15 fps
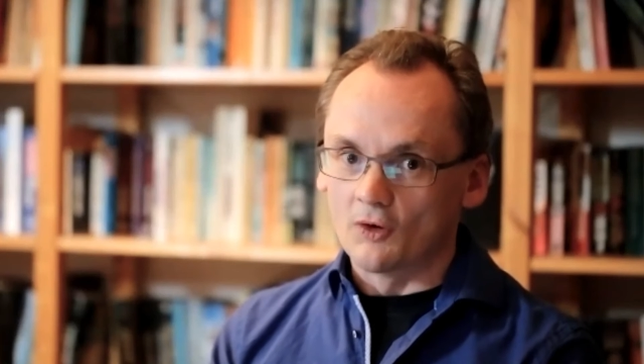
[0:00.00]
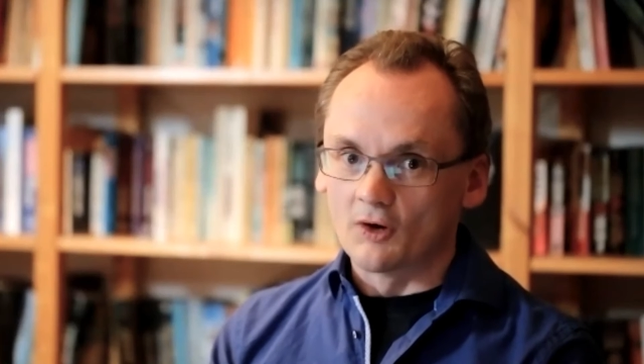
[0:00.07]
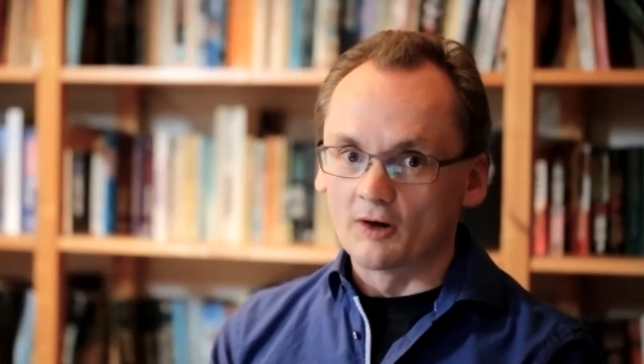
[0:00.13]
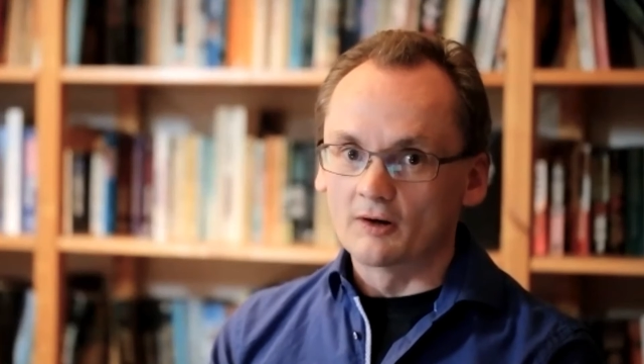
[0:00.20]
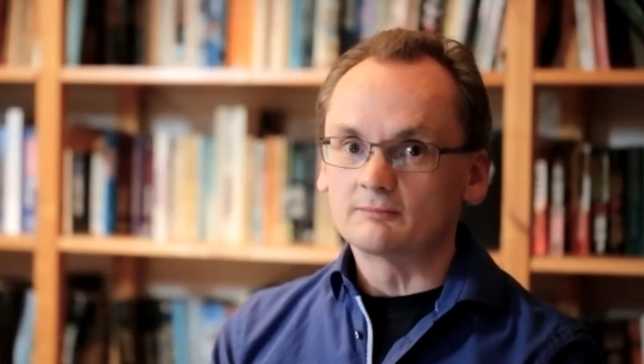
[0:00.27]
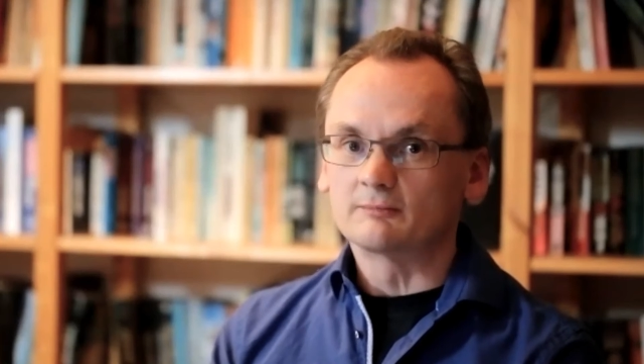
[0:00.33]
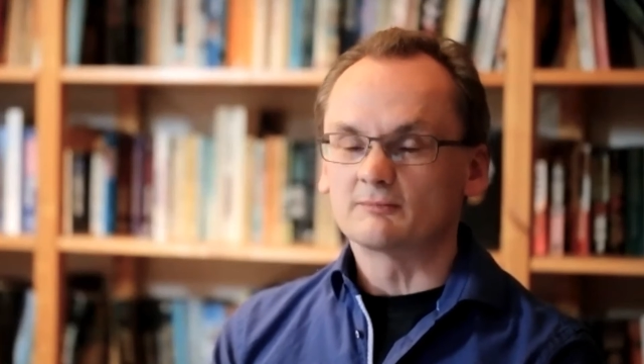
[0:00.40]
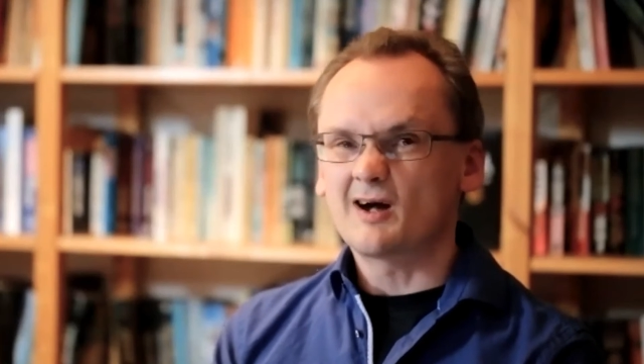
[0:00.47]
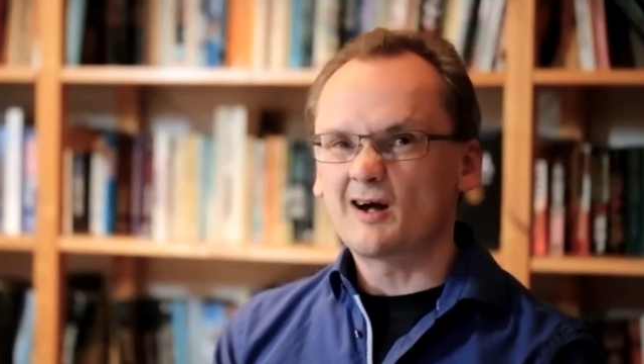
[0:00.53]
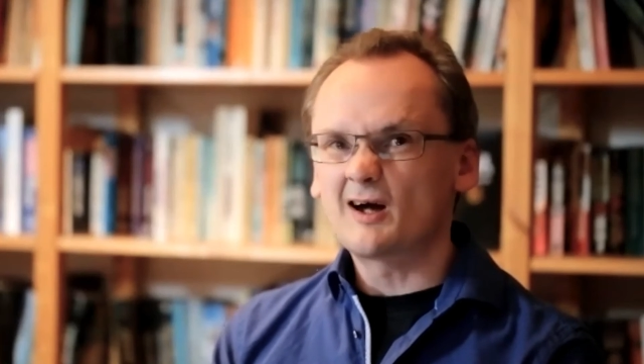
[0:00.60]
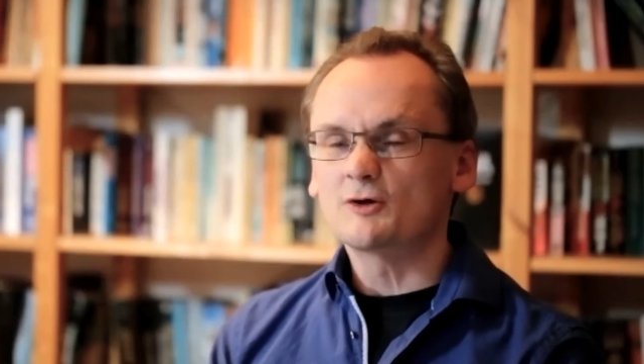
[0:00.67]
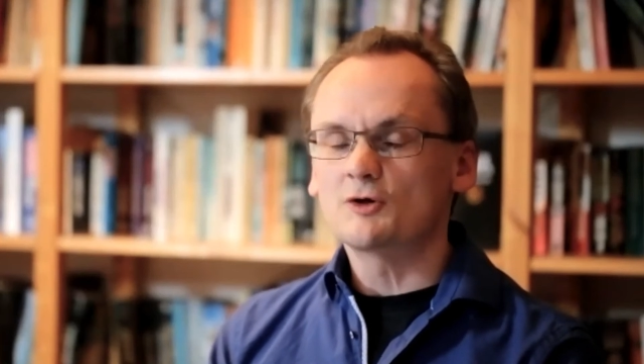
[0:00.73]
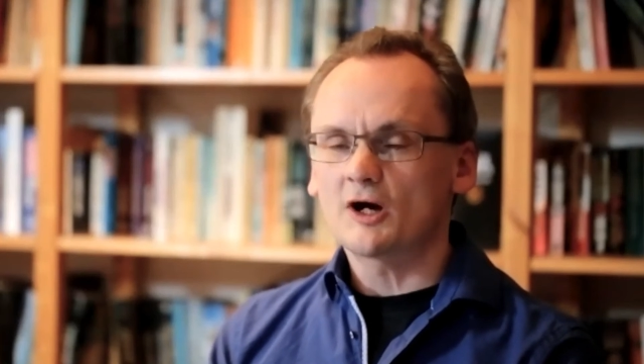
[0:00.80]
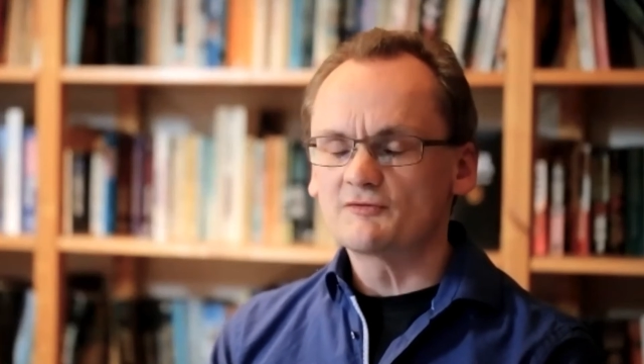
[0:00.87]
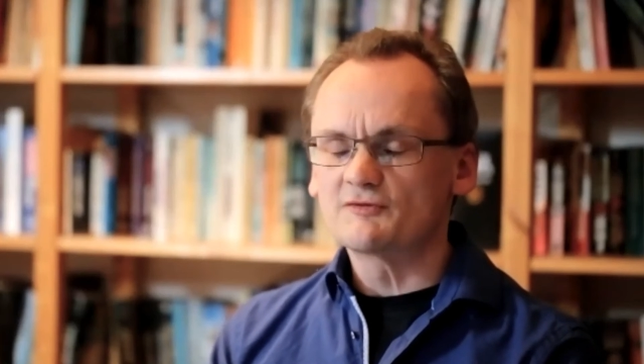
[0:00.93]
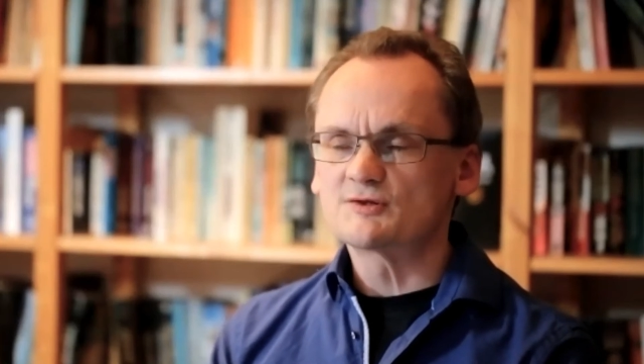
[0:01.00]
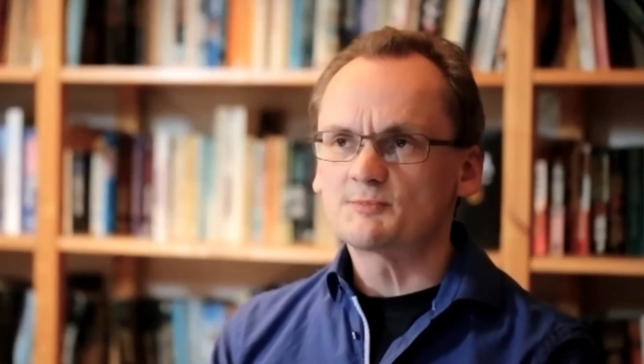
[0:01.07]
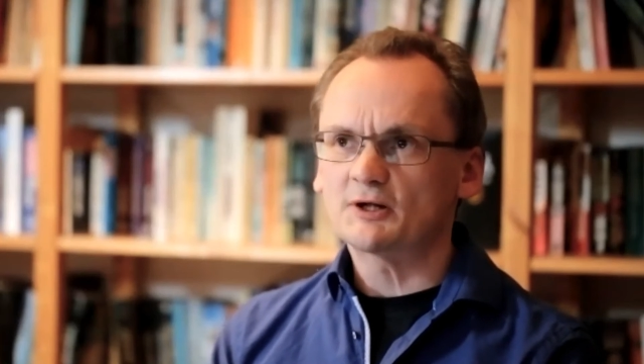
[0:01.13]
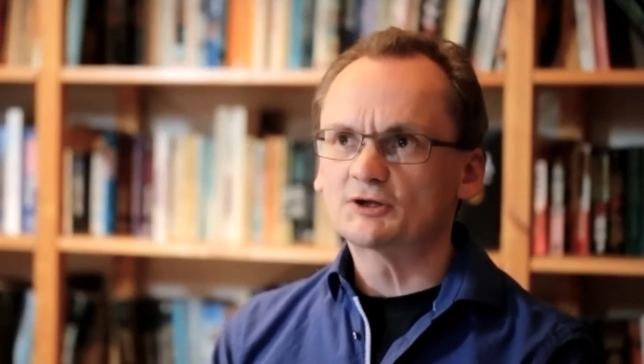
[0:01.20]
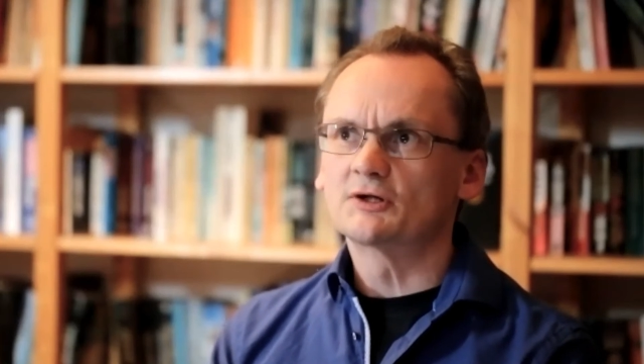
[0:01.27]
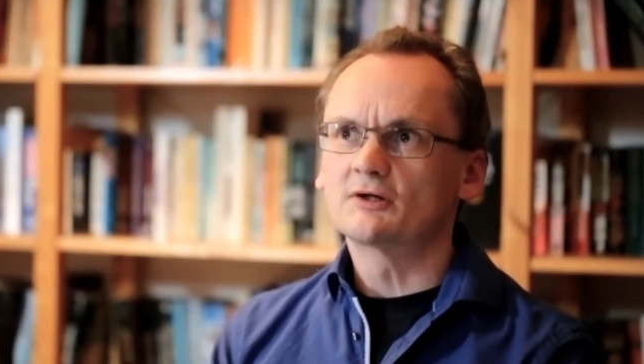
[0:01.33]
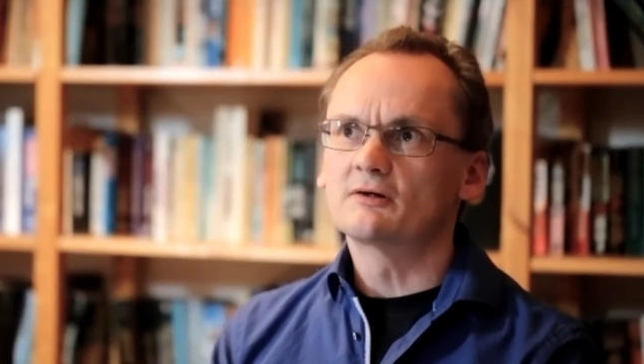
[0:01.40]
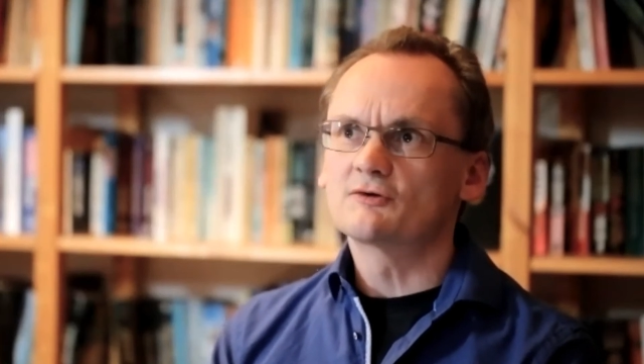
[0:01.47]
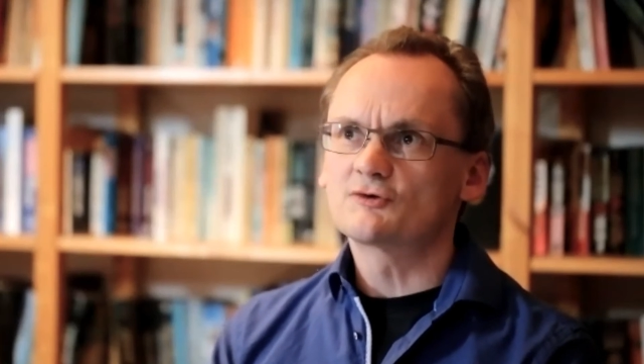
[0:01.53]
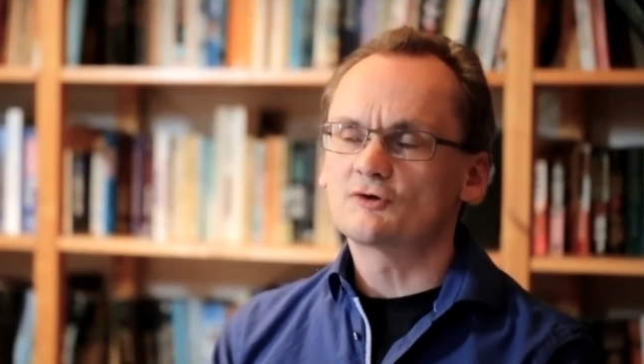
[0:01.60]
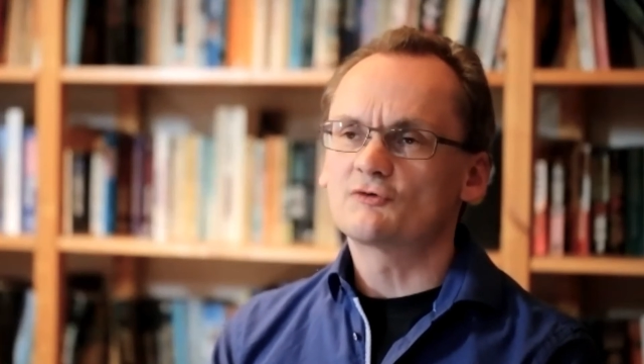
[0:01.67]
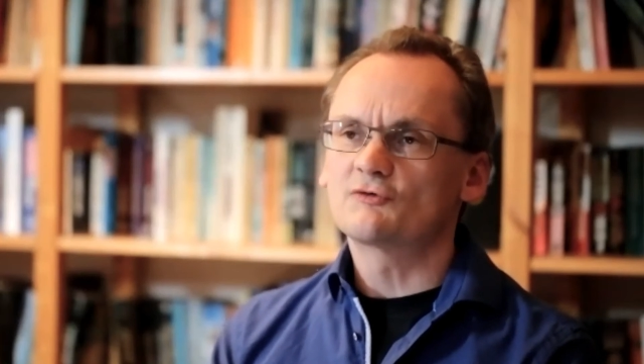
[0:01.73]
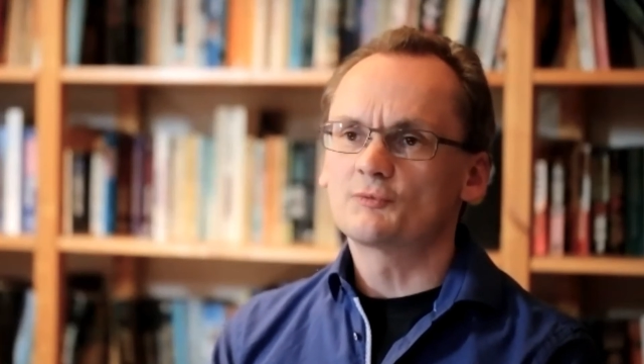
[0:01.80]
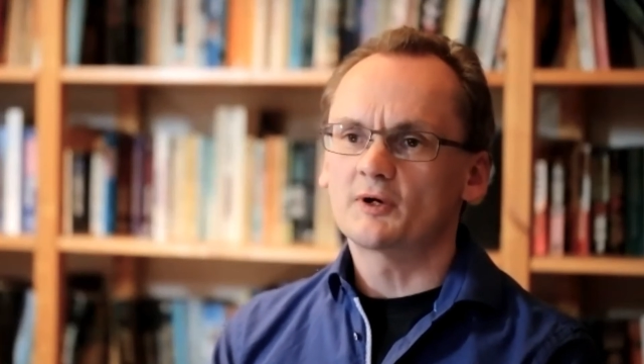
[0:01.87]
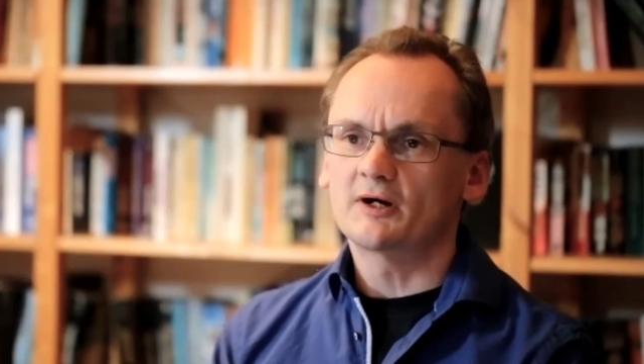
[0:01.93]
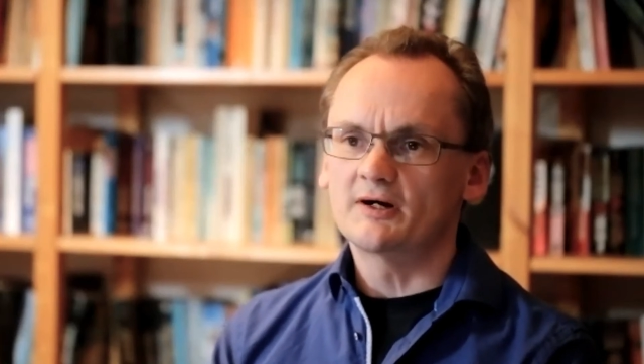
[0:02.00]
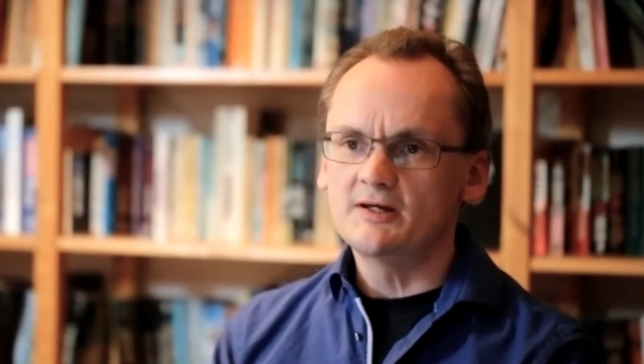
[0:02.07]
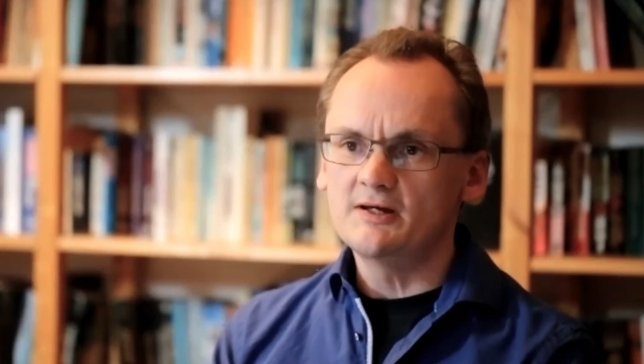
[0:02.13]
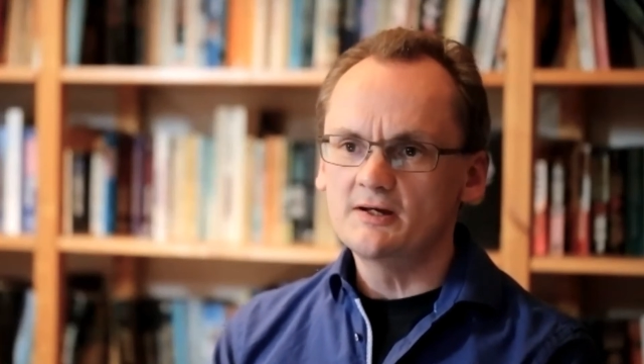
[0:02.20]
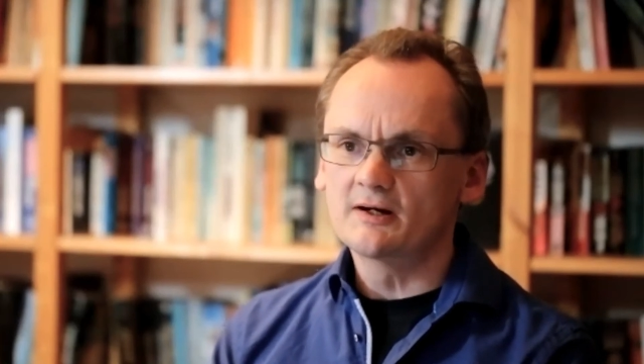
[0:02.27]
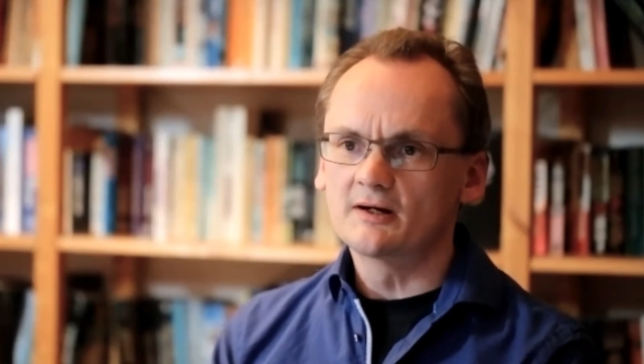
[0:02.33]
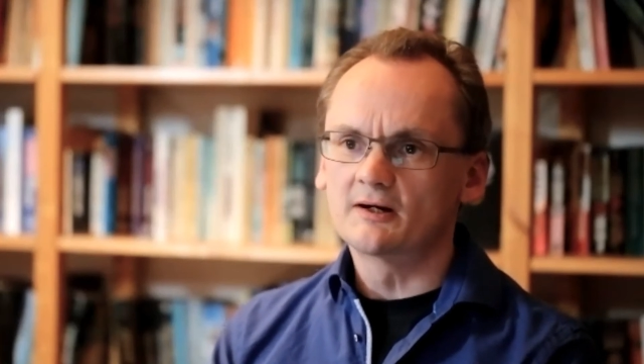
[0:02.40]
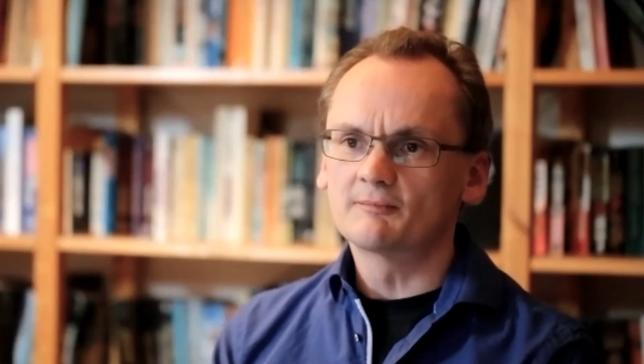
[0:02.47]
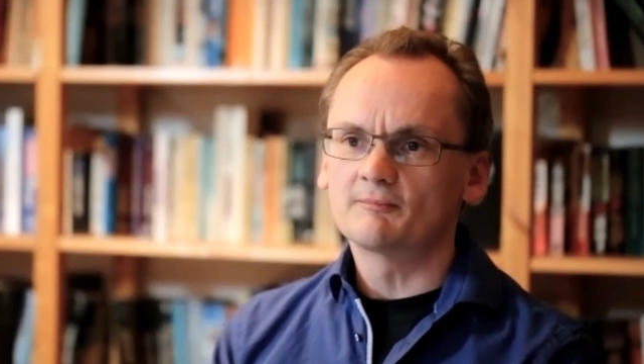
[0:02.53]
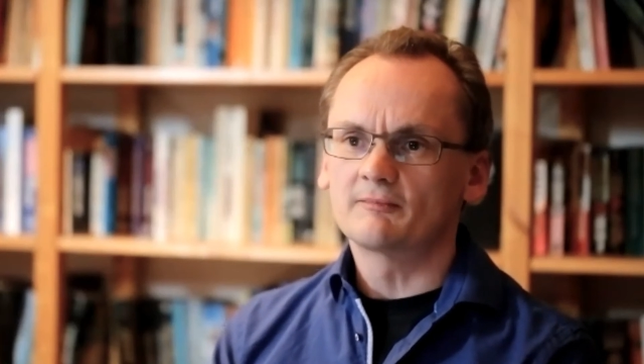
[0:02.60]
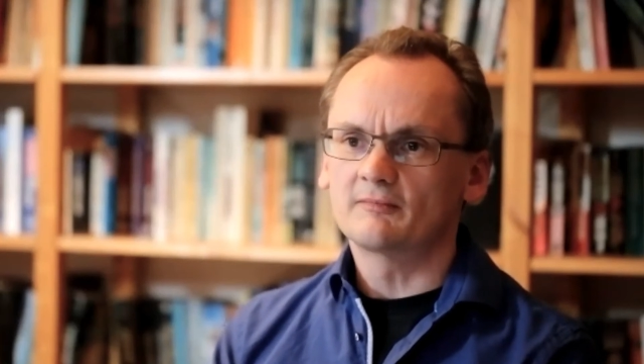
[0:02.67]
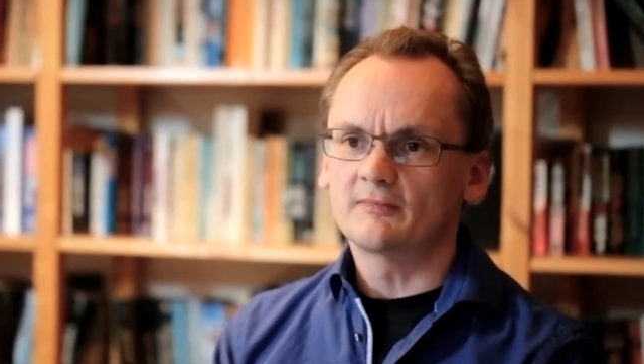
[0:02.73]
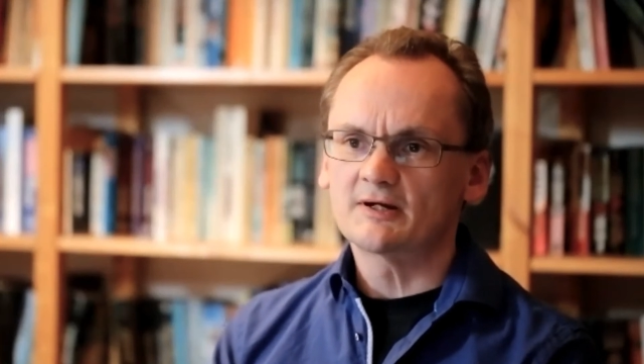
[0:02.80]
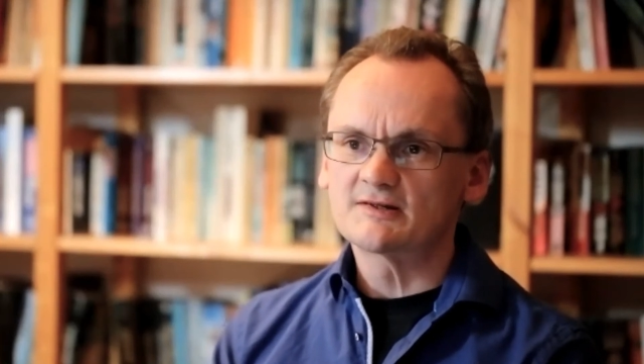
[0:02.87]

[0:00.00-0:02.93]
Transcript: Or you have a special software here.